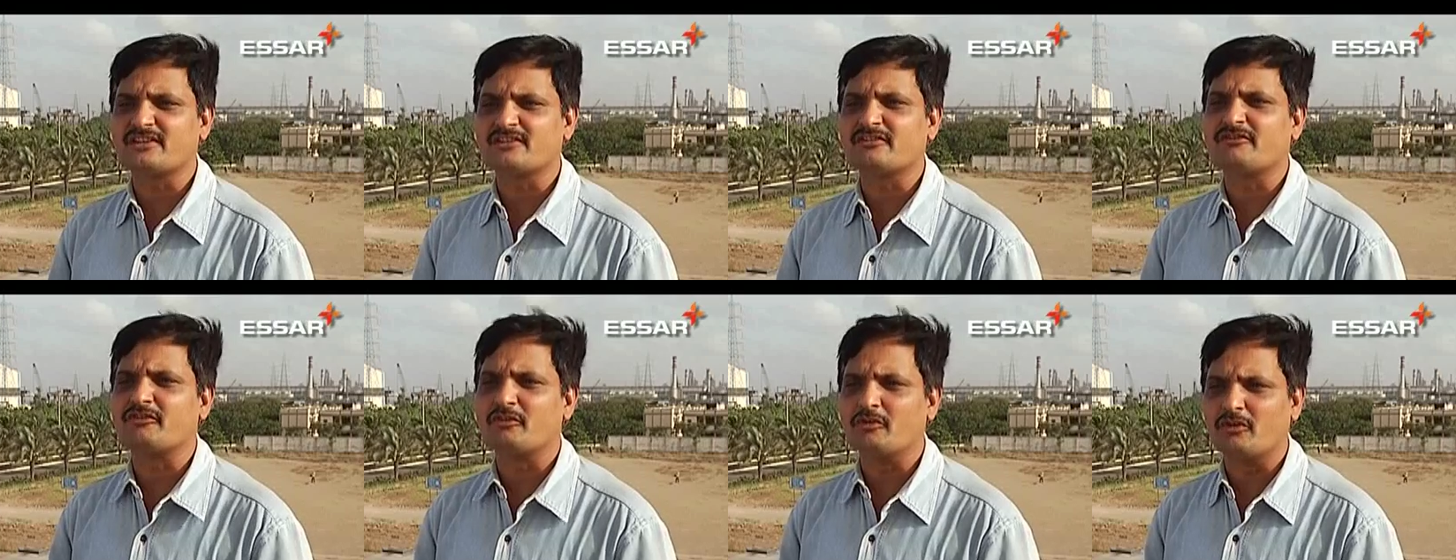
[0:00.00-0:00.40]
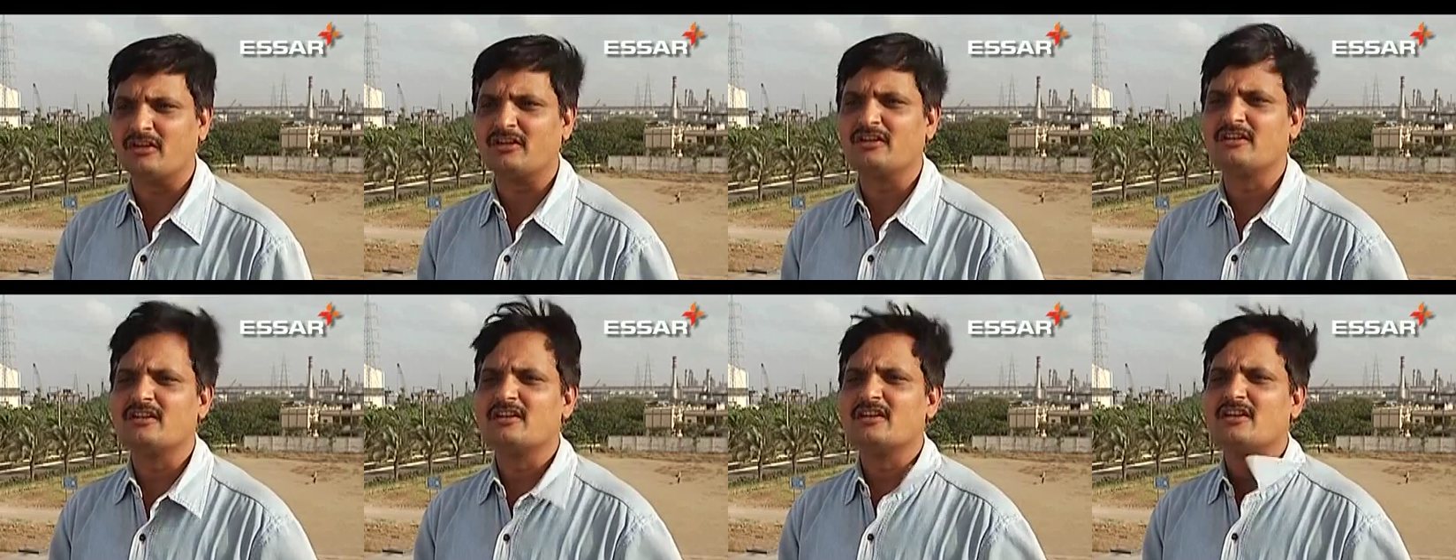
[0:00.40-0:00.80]
as a fuel.
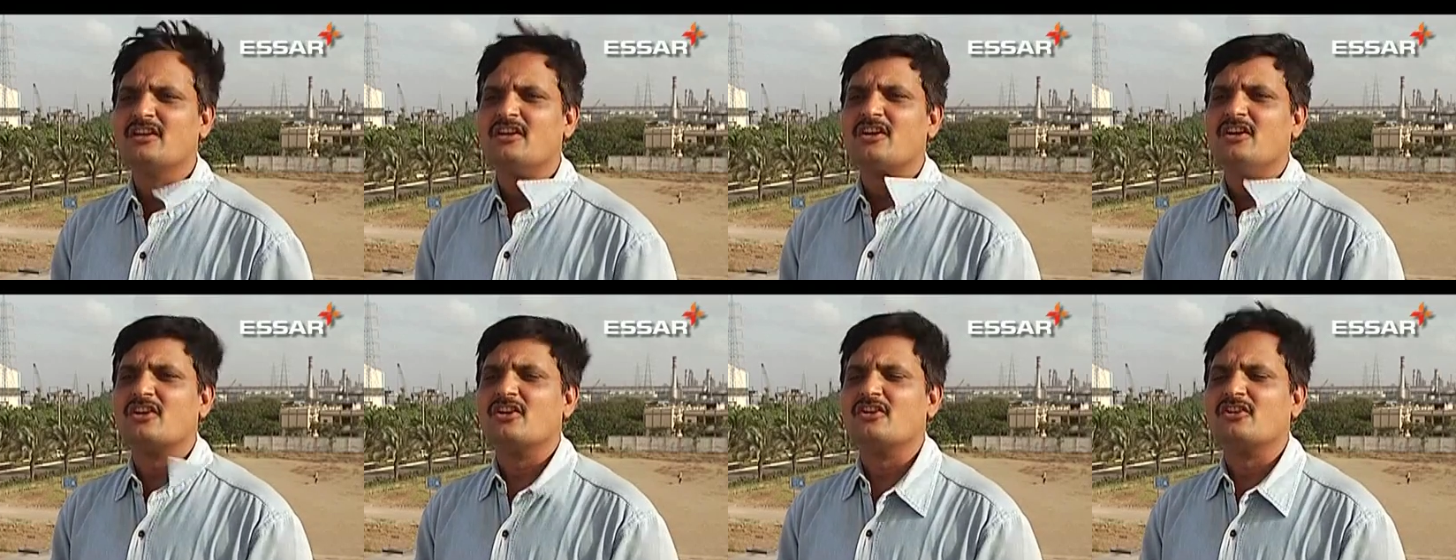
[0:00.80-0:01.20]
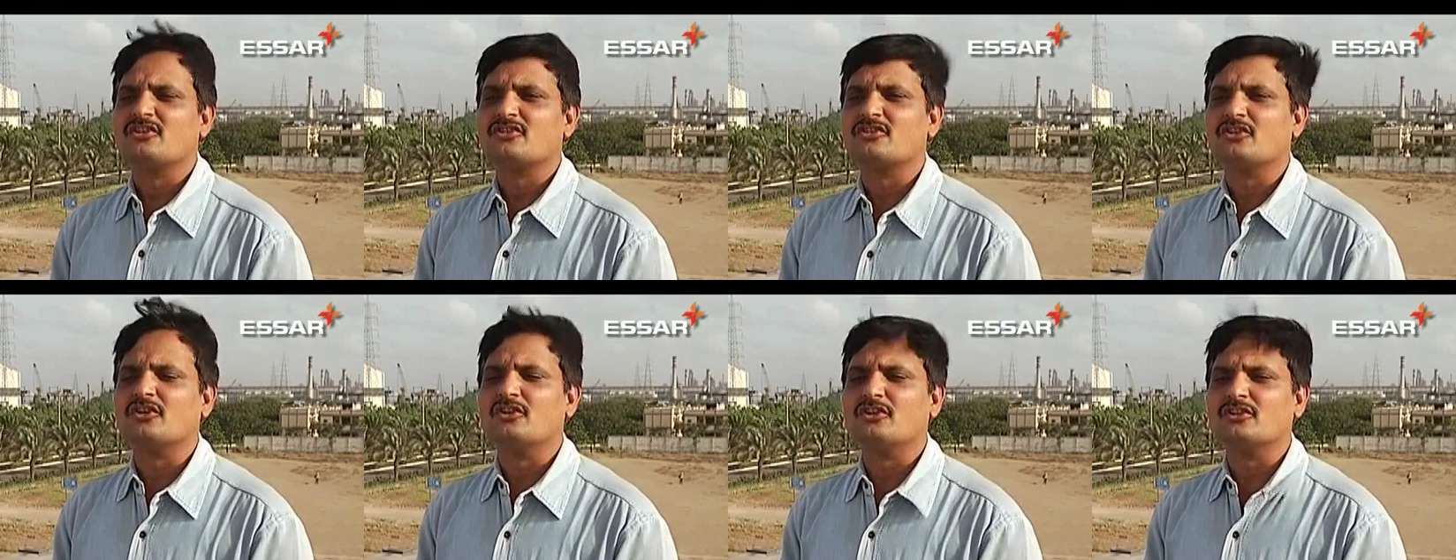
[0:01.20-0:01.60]

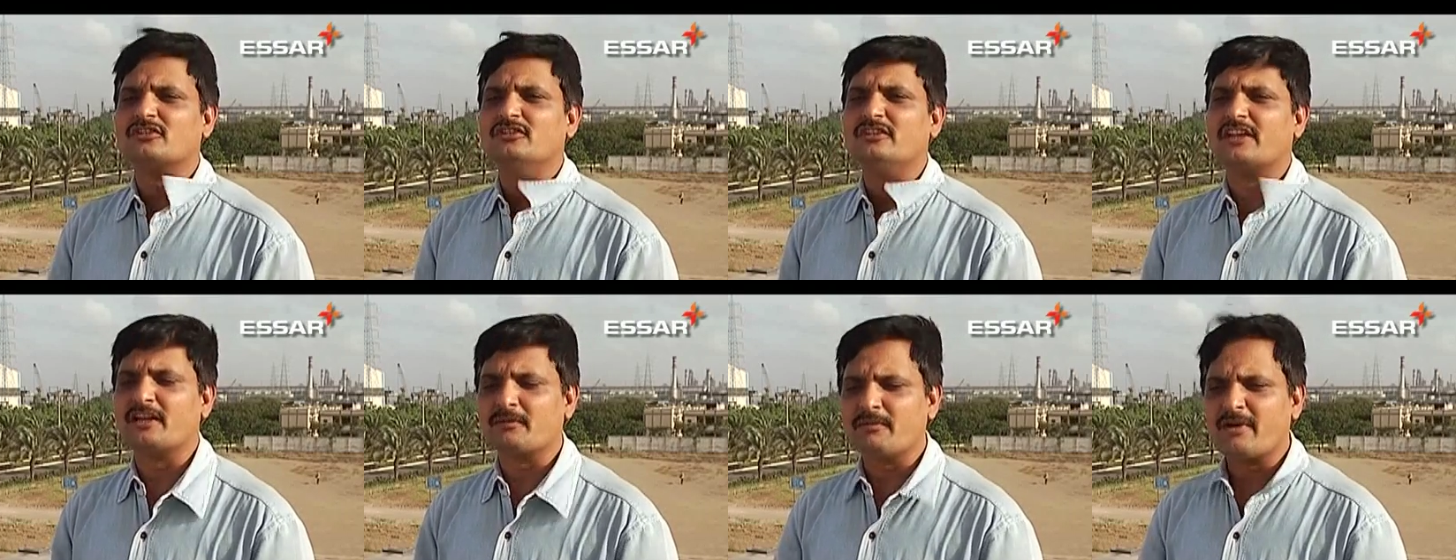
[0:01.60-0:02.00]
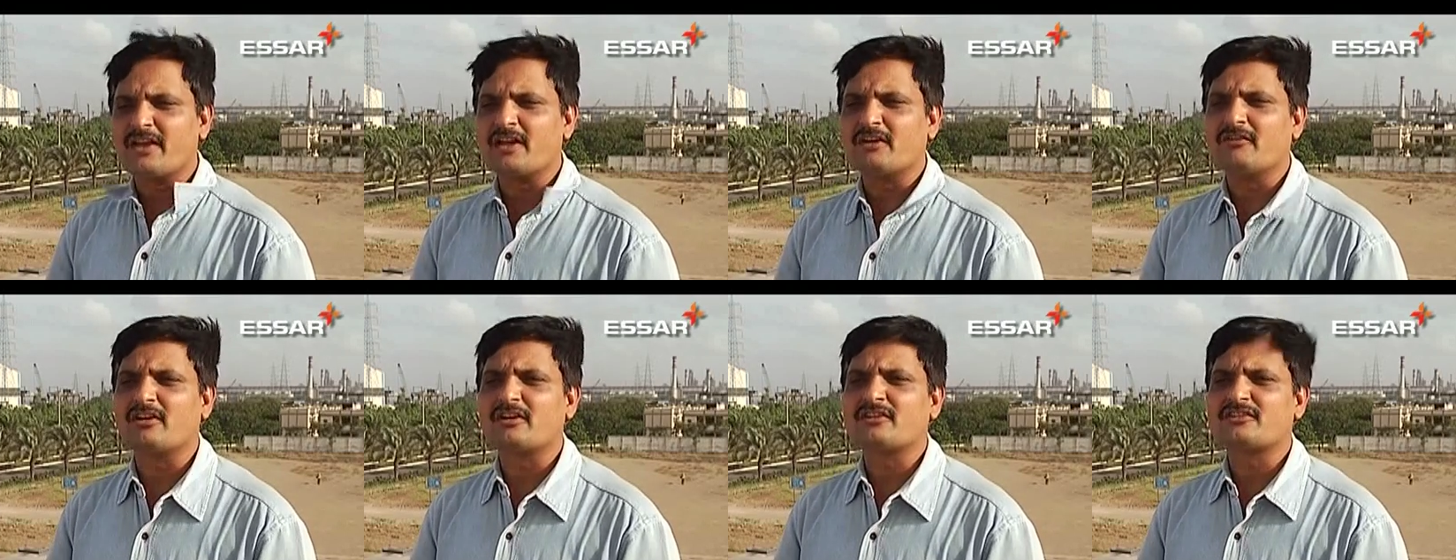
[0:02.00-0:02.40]
So
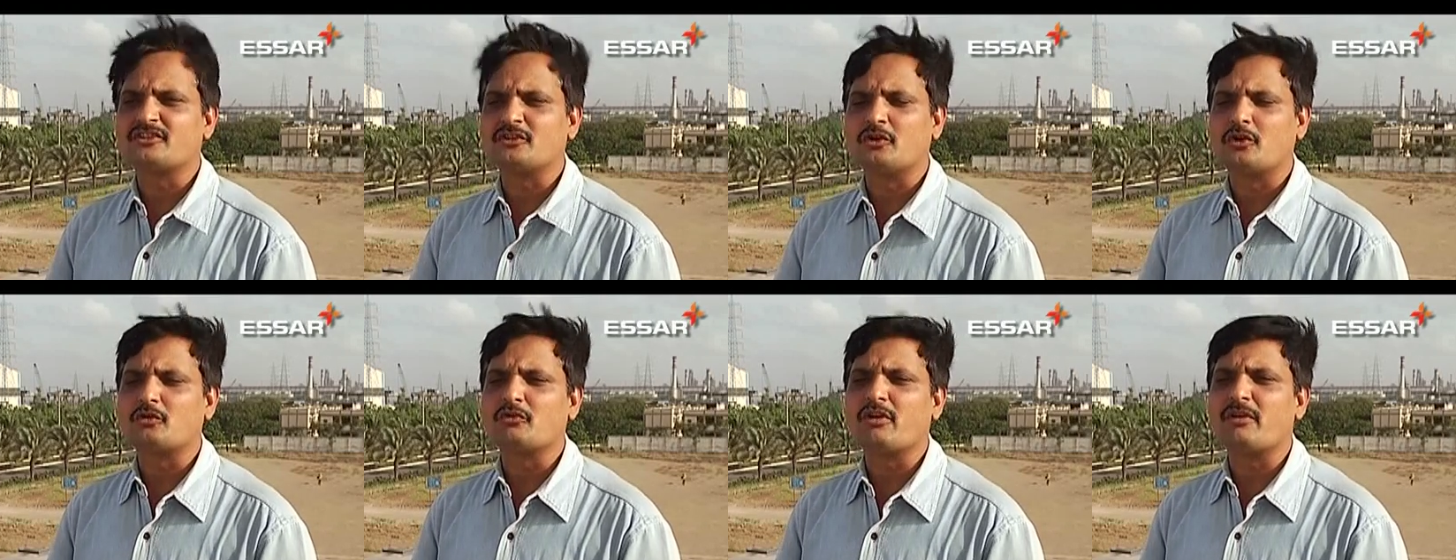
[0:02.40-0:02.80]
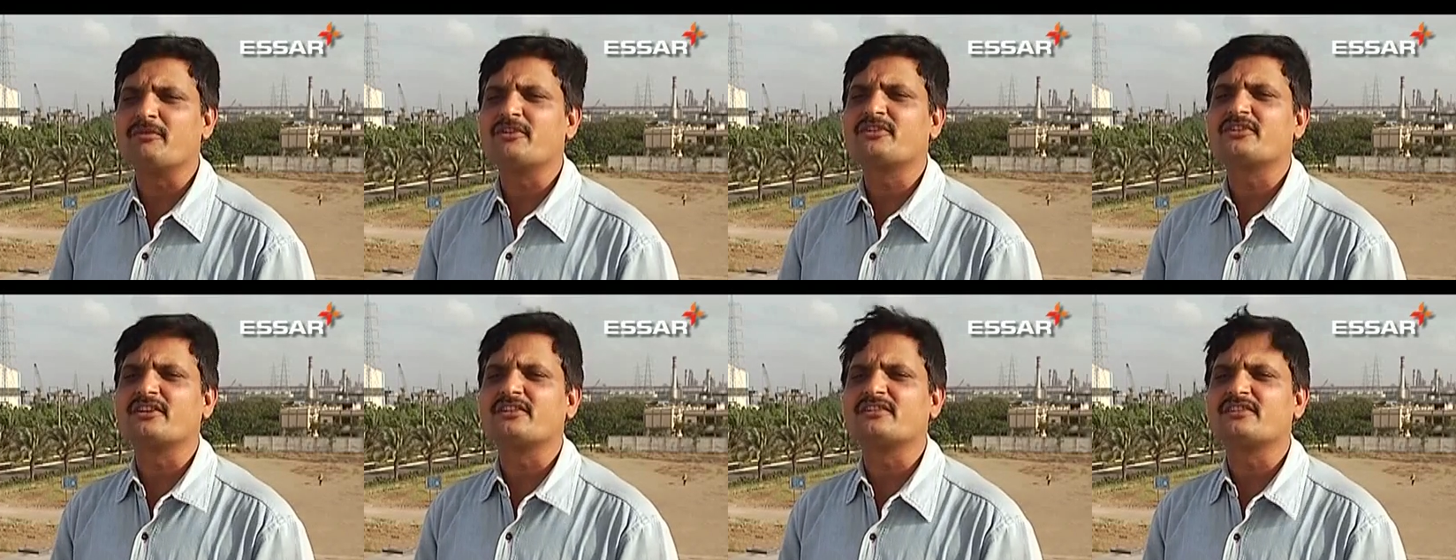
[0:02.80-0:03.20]
thereby our CO2
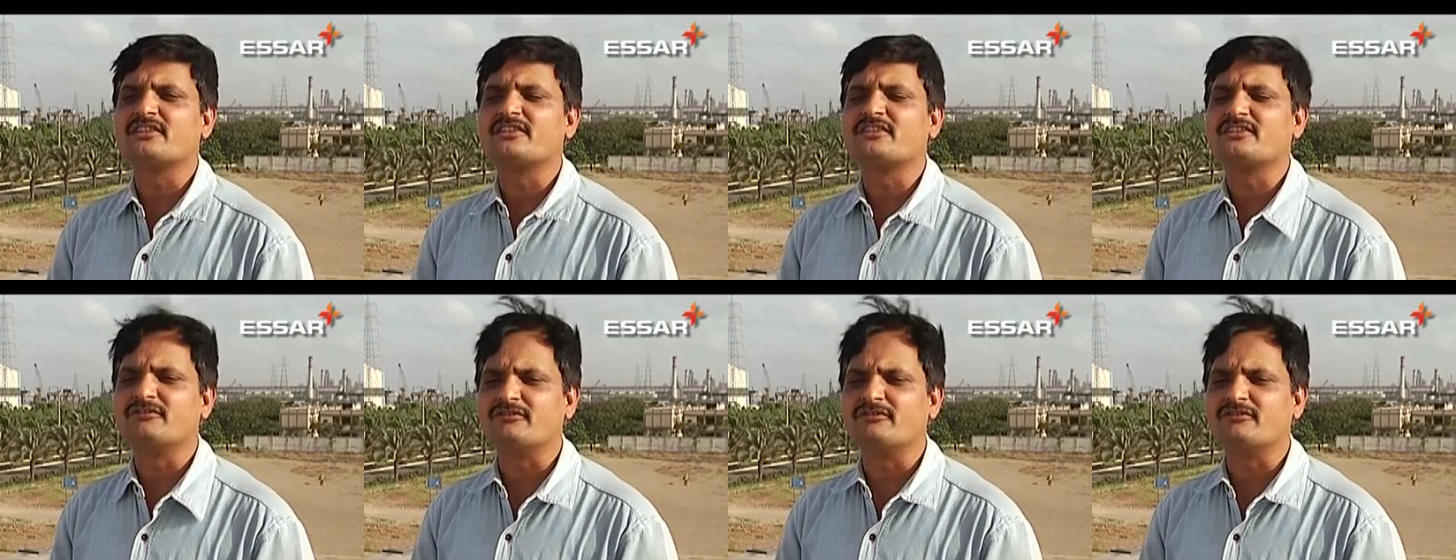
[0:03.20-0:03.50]
emissions is